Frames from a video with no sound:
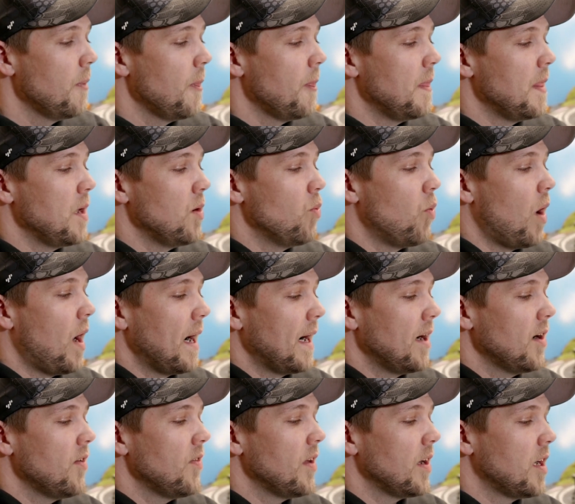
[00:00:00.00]
The
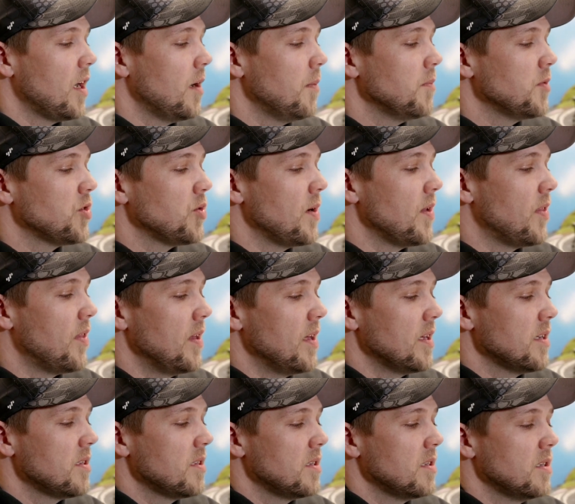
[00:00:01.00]
wire that comes with
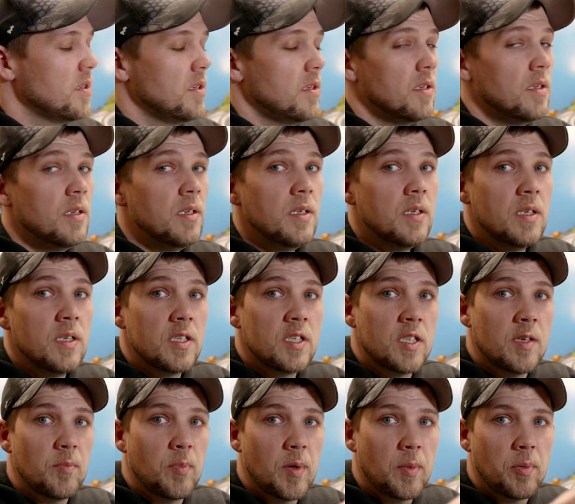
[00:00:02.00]
this
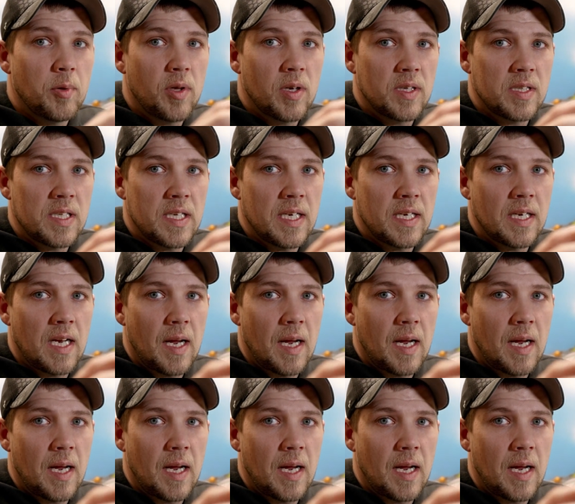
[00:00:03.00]
simply plugs in.